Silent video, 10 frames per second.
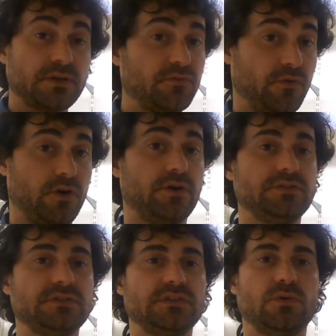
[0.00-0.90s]
But
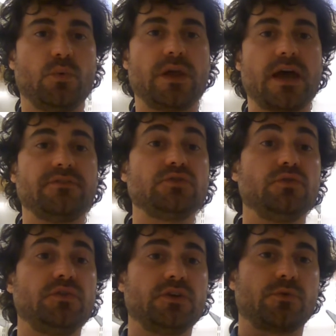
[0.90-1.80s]
first, we have to
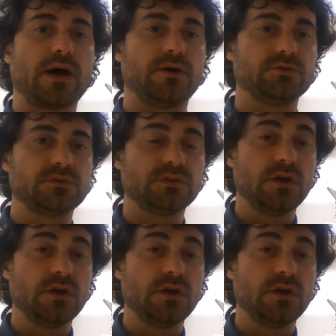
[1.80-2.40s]
figure out